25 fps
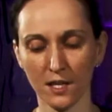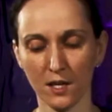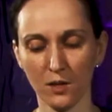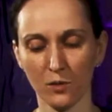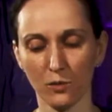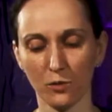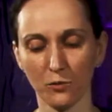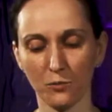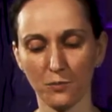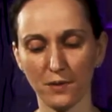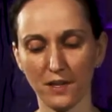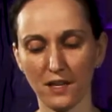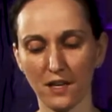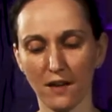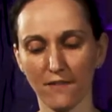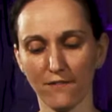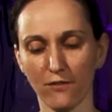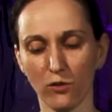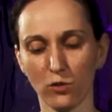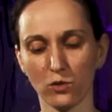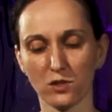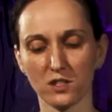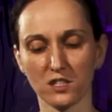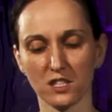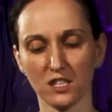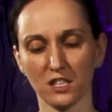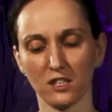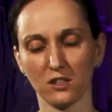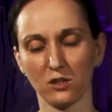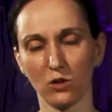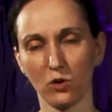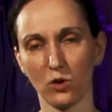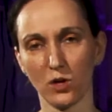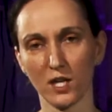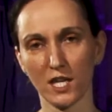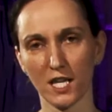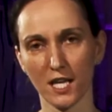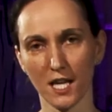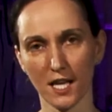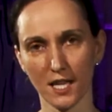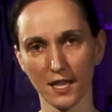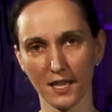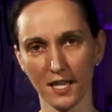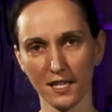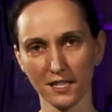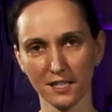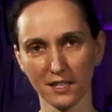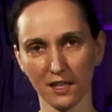we'll be focusing on this